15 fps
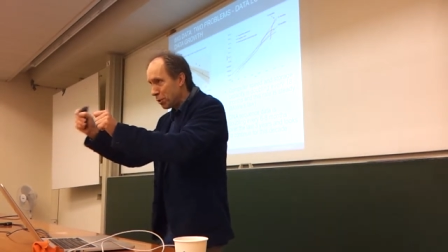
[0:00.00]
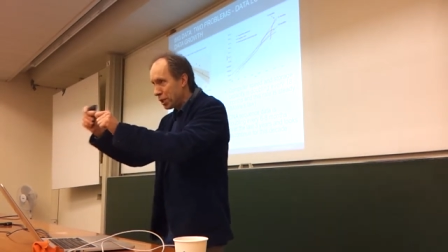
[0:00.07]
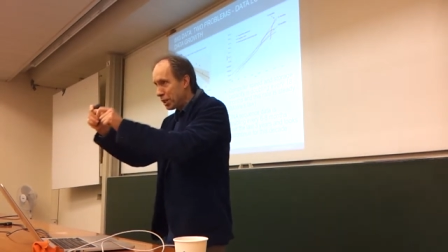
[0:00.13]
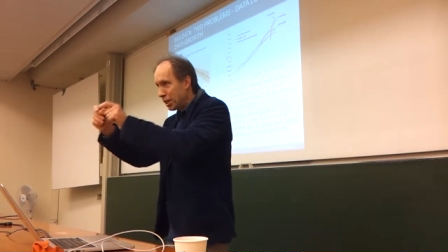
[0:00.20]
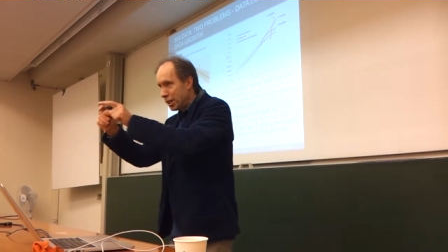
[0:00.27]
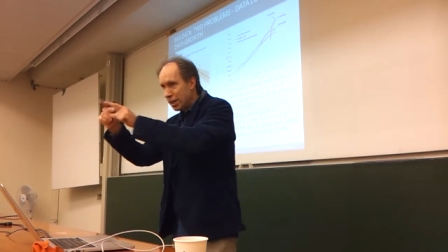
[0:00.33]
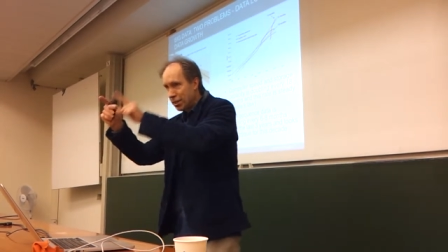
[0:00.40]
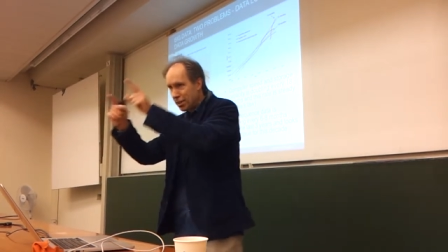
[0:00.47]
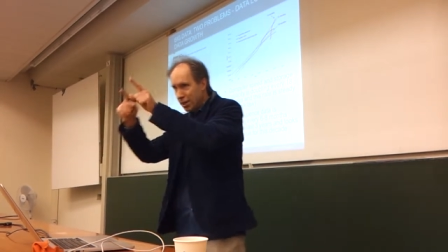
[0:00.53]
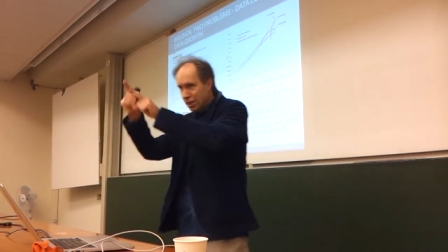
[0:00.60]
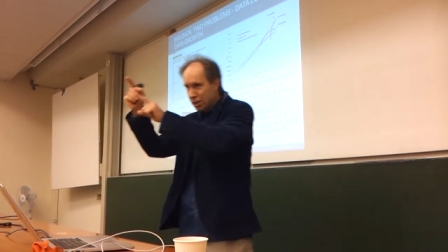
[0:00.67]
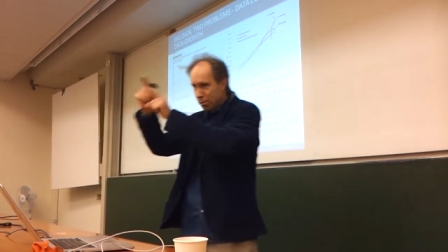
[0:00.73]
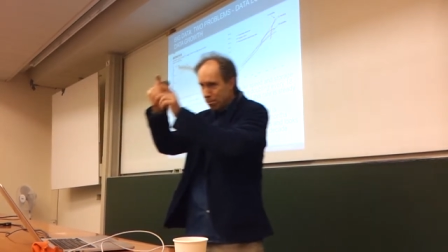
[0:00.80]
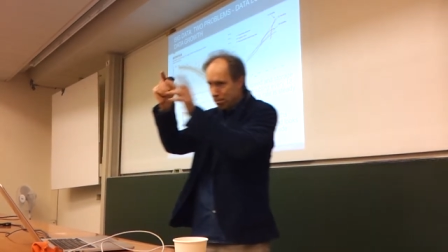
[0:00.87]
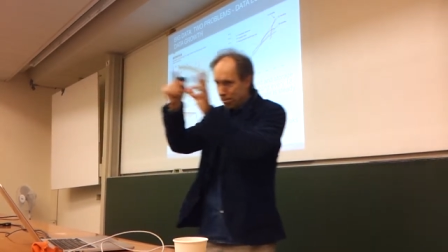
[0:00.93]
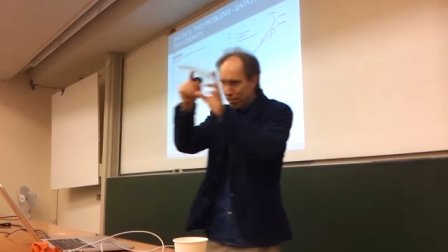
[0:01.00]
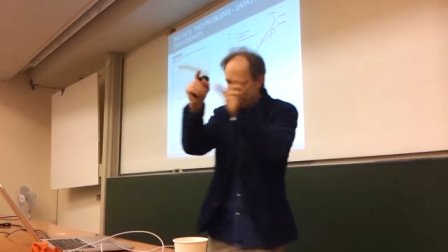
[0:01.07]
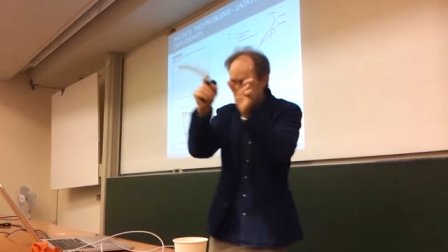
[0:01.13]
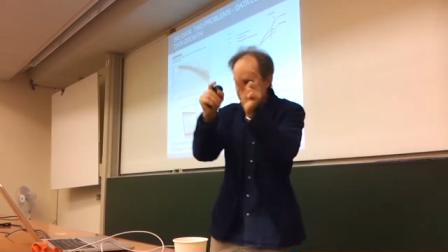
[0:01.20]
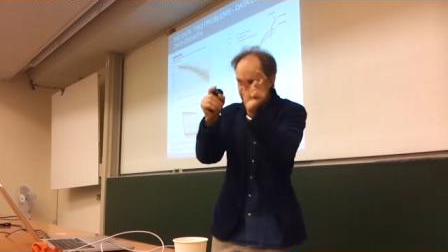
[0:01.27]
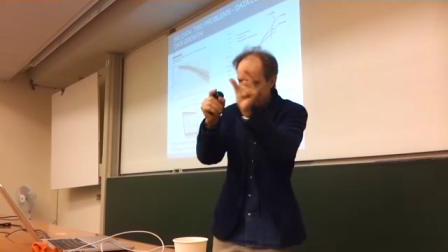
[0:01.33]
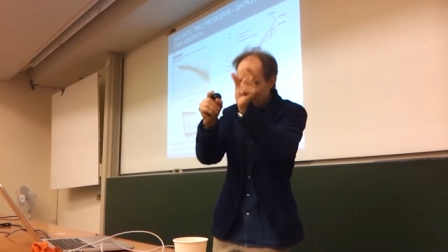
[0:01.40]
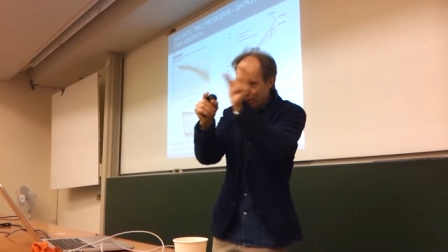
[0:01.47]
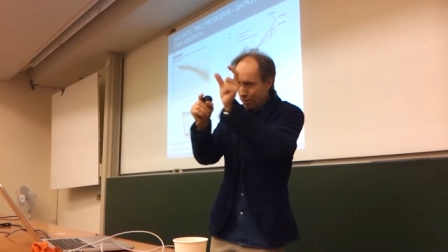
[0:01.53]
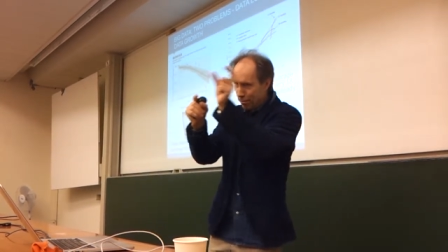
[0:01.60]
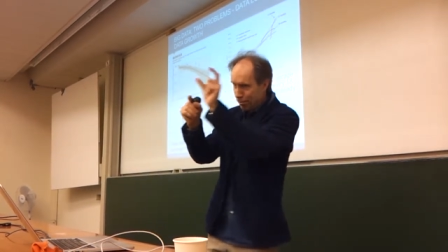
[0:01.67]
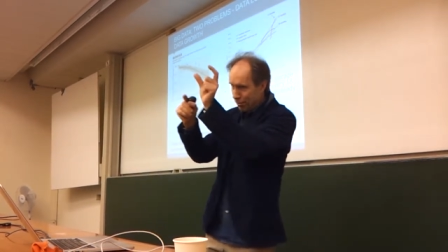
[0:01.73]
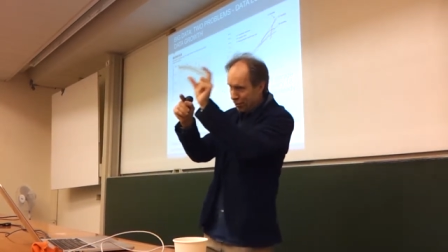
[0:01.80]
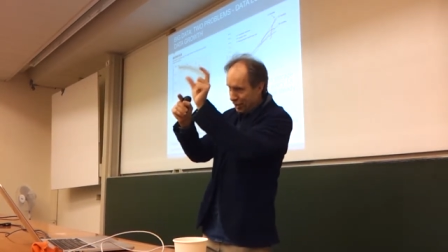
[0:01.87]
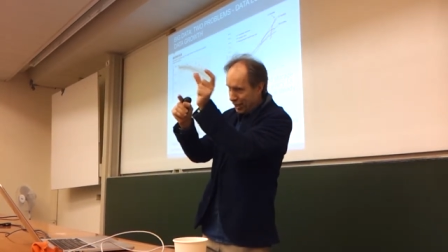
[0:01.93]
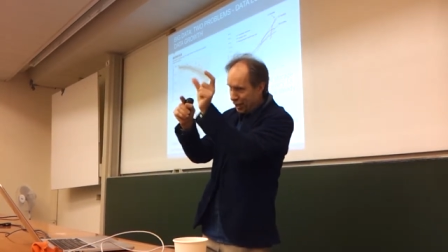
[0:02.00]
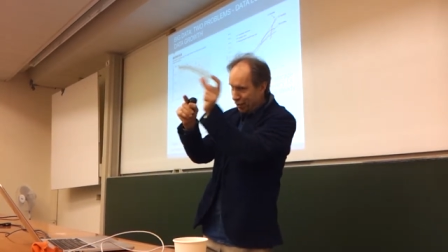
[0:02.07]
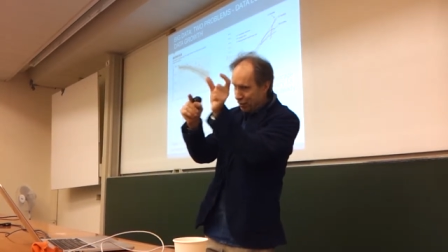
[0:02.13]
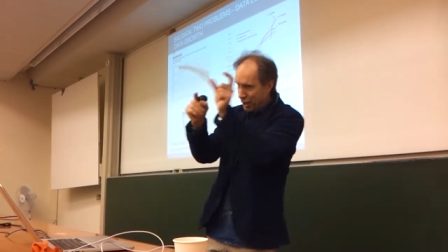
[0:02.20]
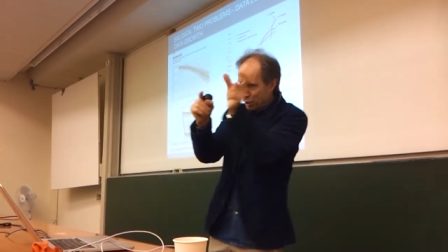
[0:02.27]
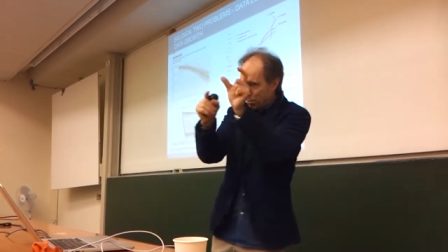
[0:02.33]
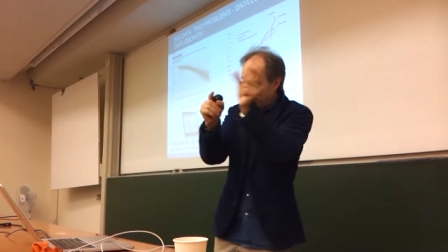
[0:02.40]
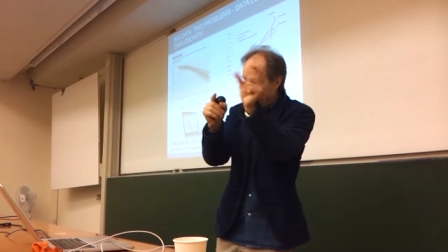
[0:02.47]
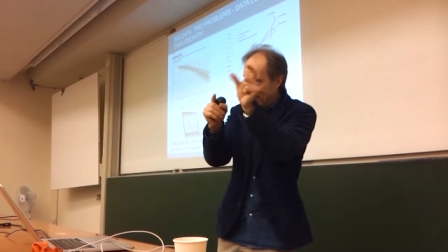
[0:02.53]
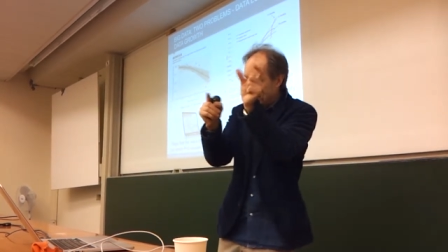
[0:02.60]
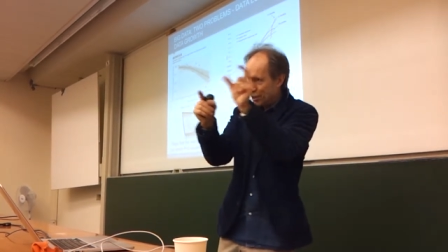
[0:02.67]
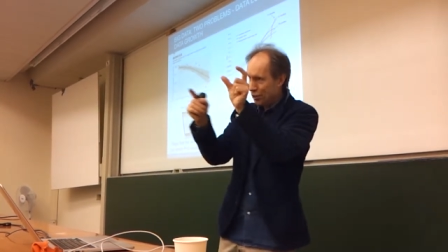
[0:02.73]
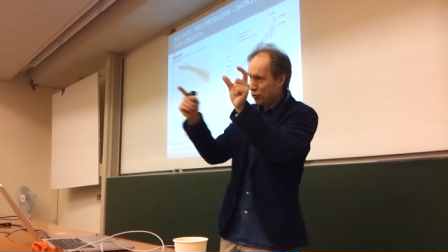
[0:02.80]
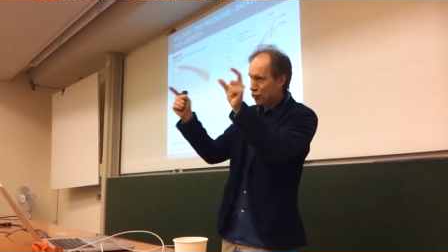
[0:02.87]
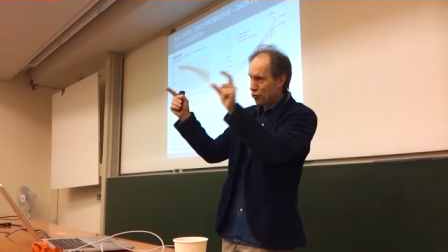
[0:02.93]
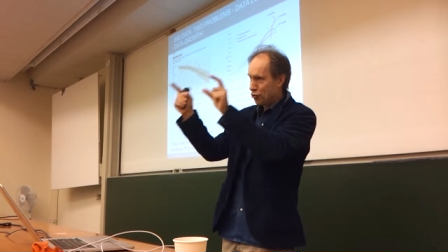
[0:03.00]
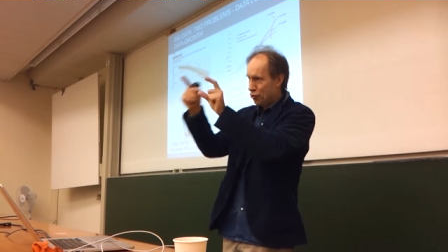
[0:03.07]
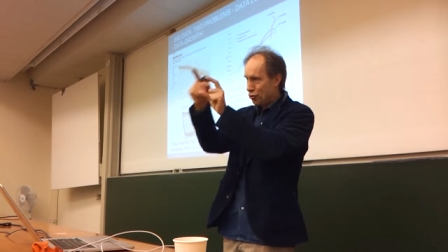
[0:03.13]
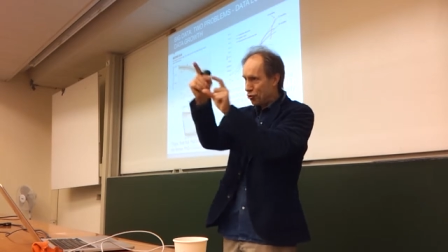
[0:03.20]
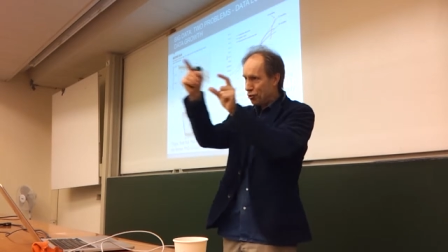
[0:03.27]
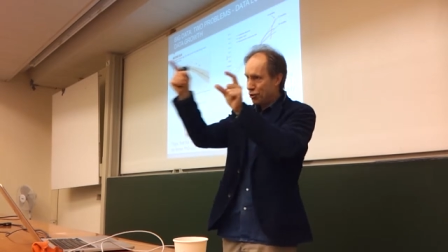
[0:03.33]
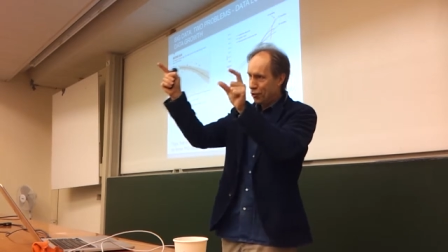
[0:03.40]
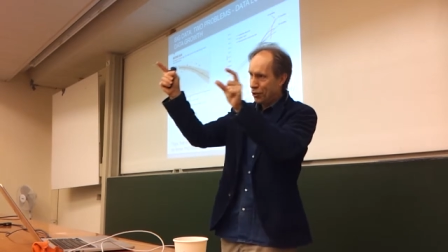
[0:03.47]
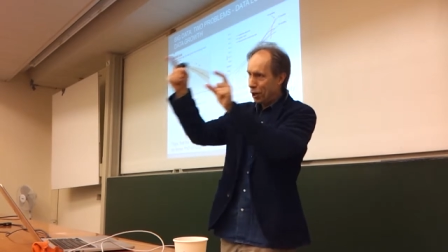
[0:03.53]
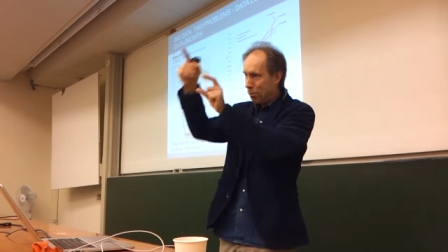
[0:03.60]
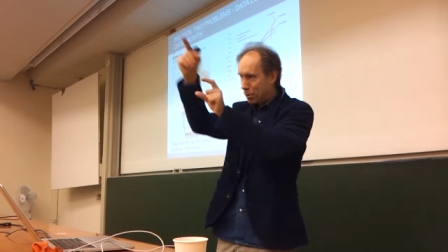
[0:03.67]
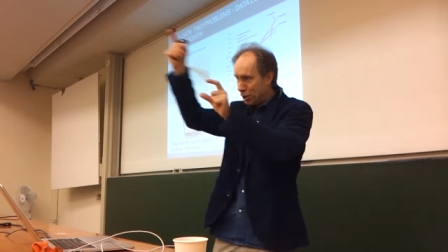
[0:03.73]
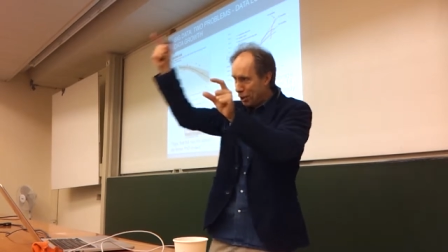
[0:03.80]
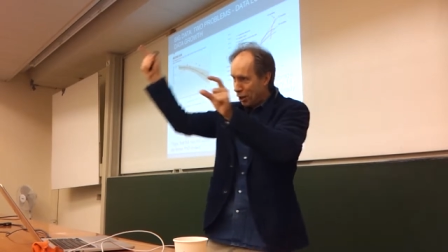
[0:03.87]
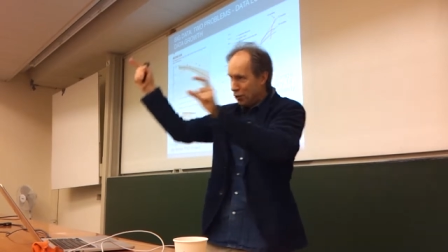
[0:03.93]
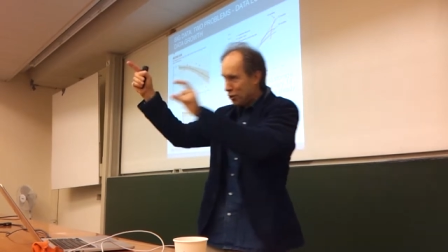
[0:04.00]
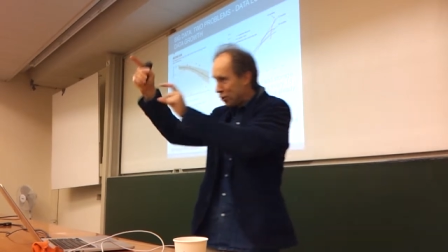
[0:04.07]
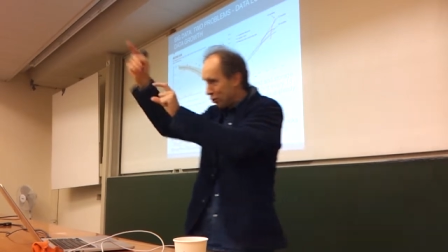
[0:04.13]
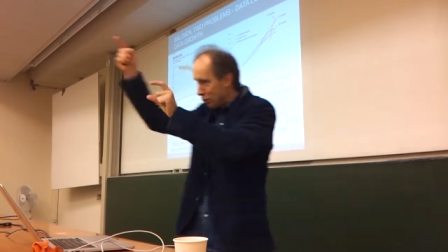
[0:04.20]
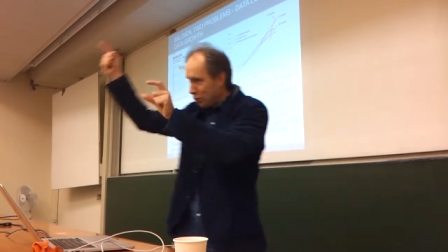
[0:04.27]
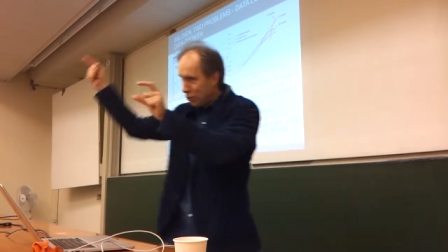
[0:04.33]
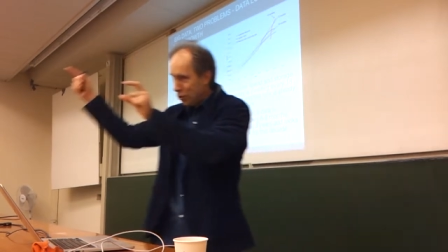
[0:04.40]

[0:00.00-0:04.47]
we need this little thing of this patient, the robot goes into the